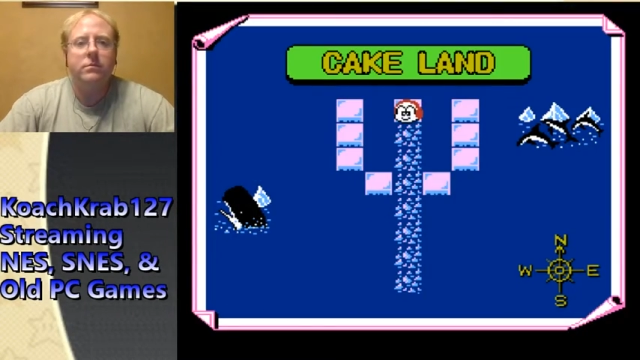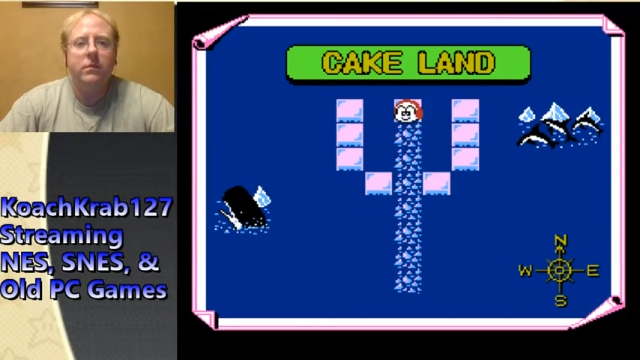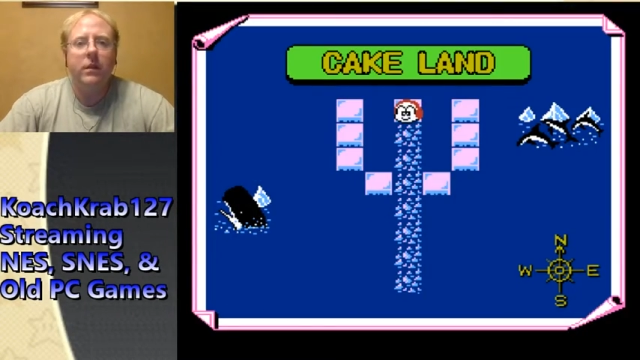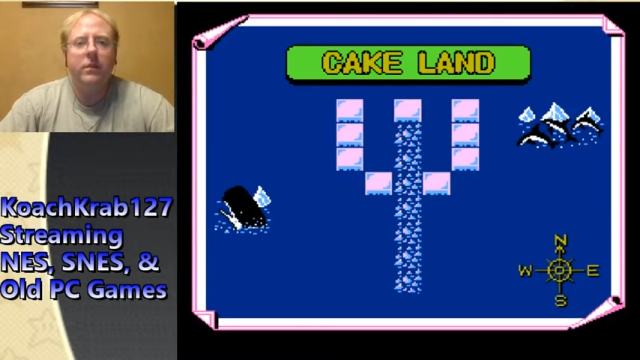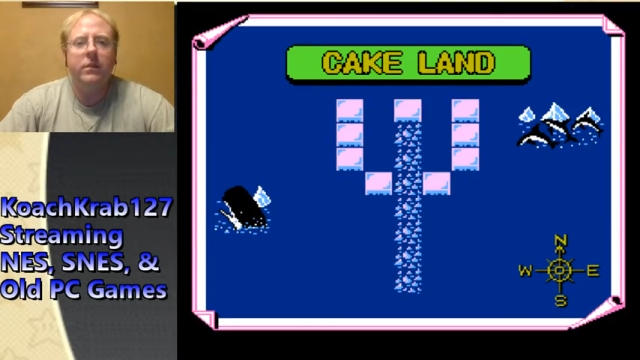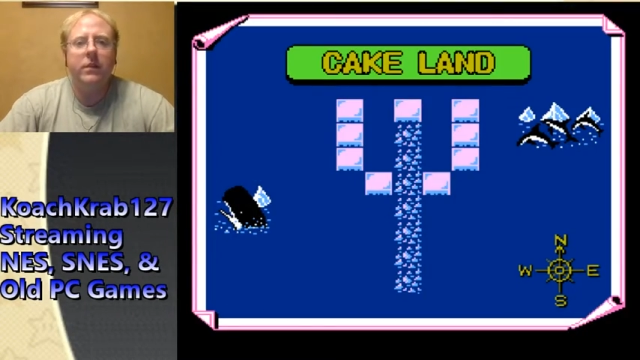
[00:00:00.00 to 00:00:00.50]

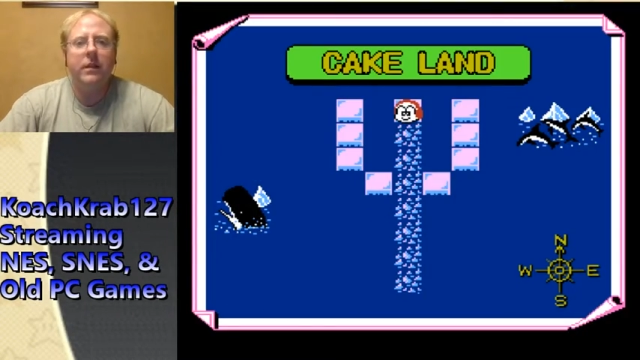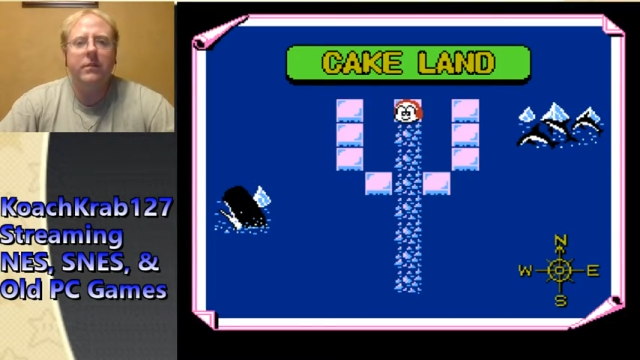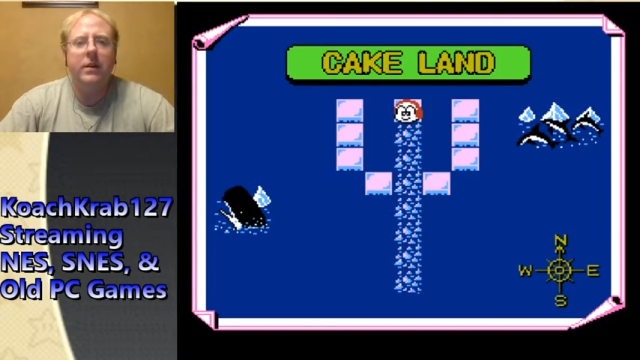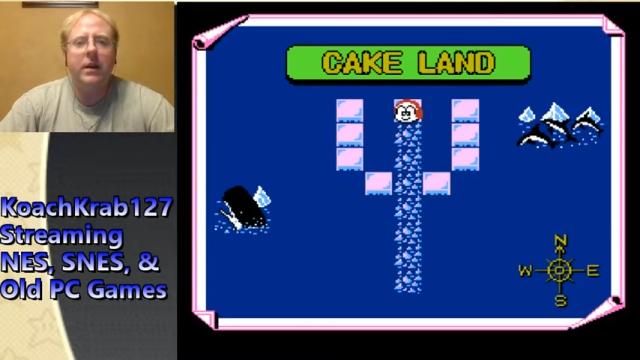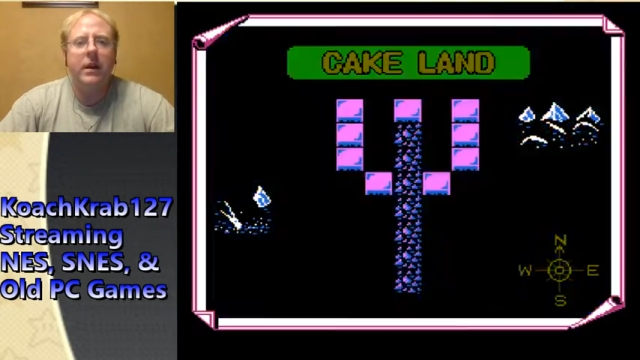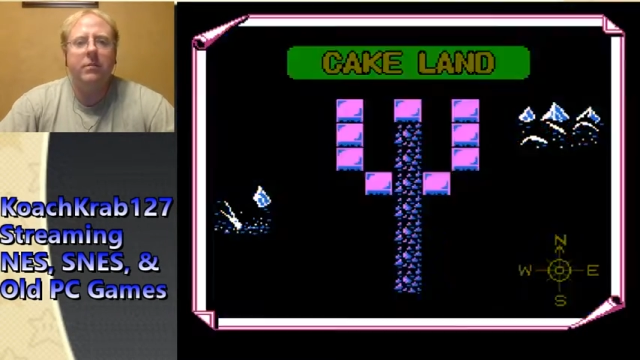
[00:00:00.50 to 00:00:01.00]
Still have
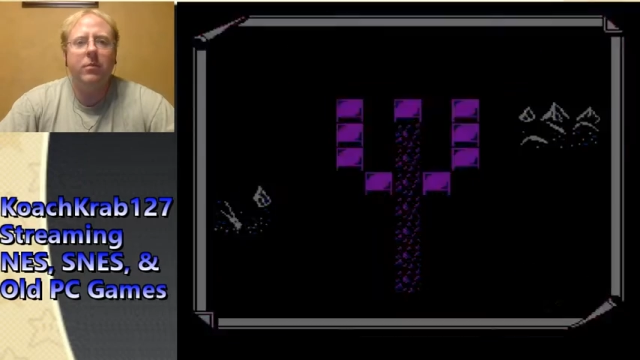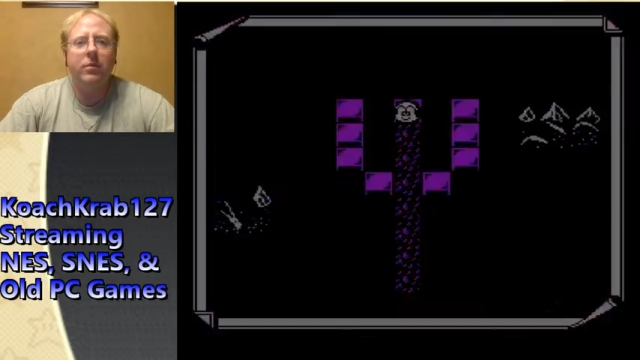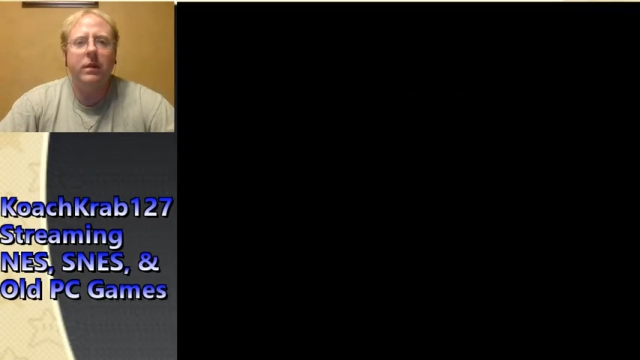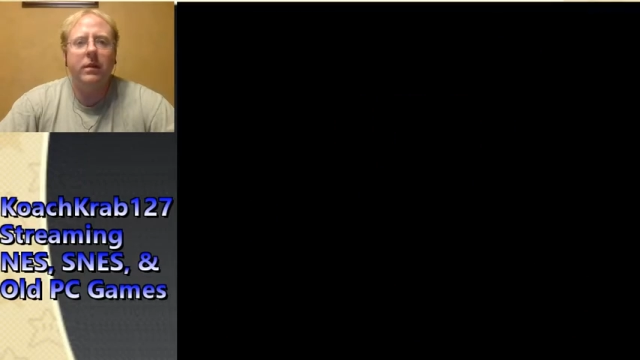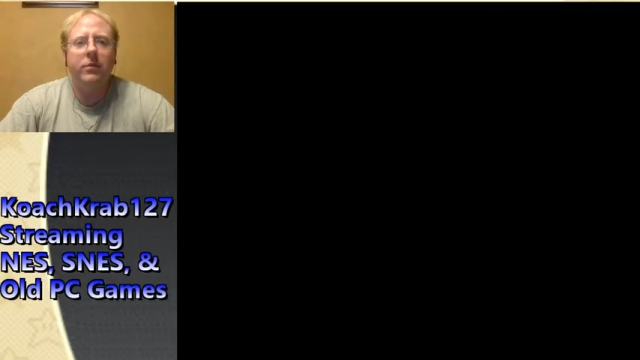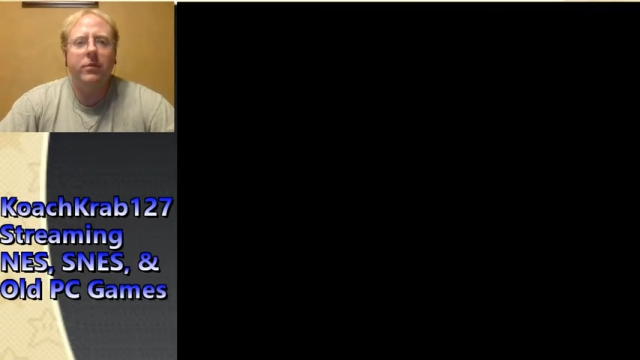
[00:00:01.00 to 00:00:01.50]
9 more
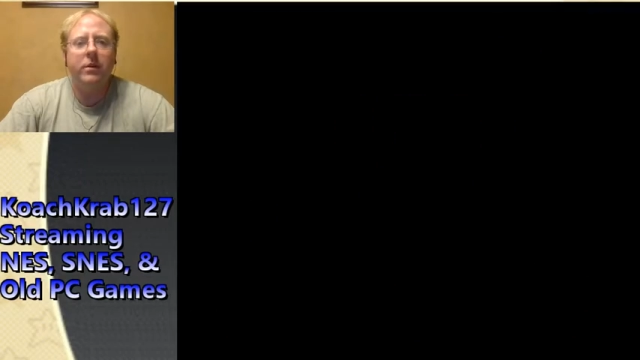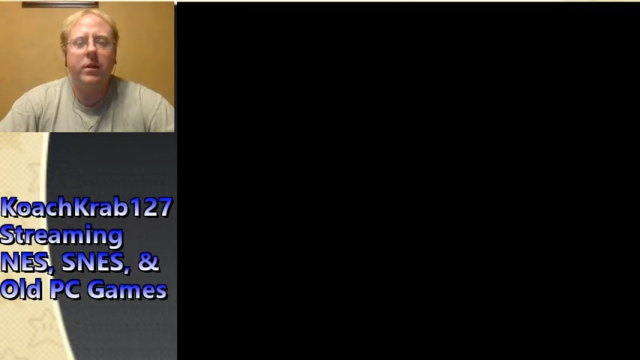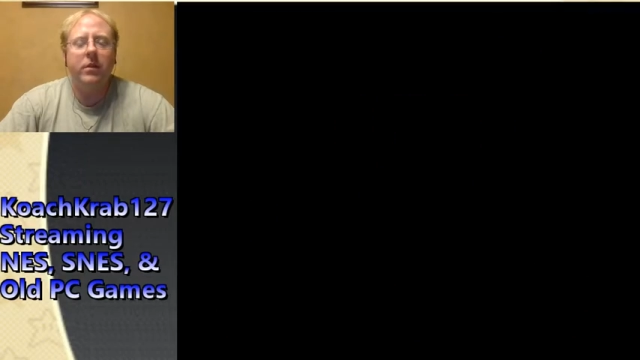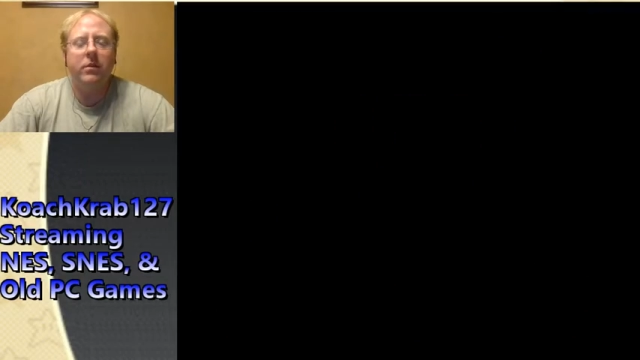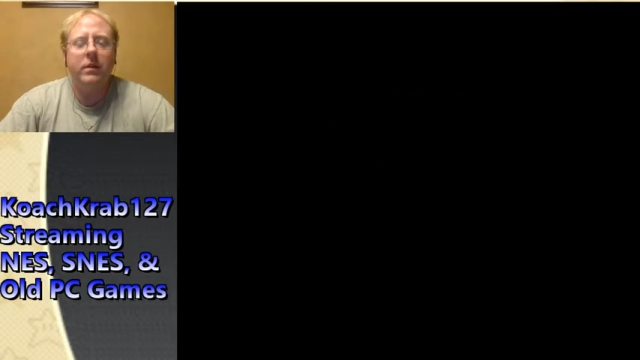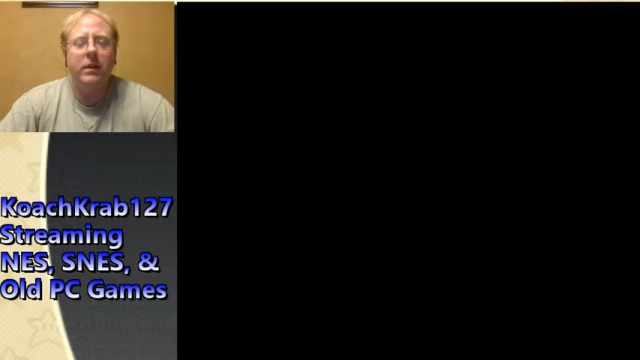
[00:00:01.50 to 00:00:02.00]
levels to
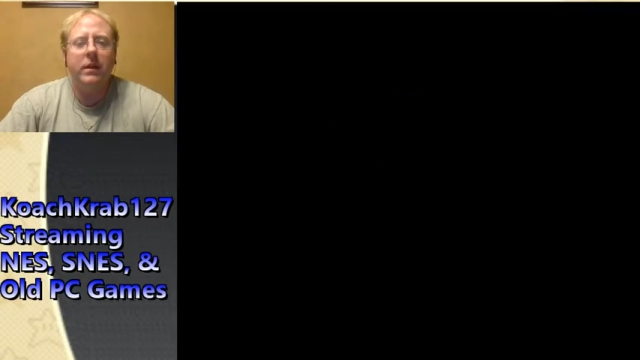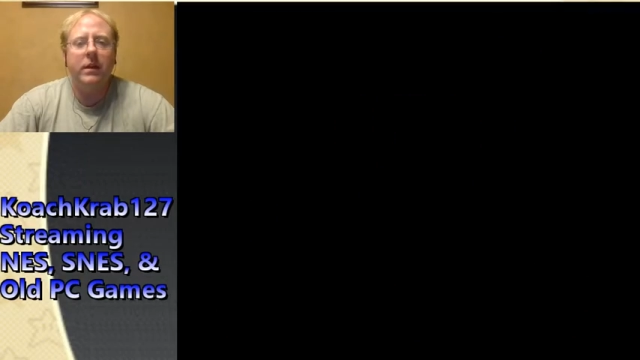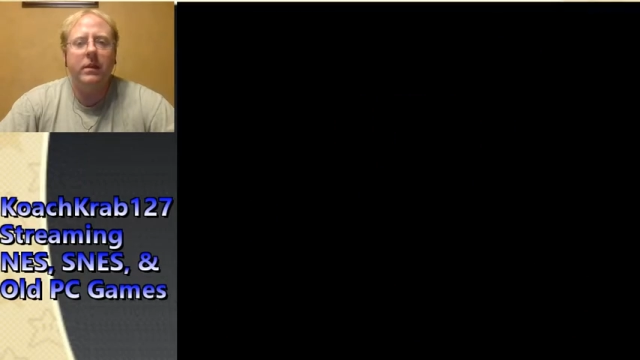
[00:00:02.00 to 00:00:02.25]
go in Cake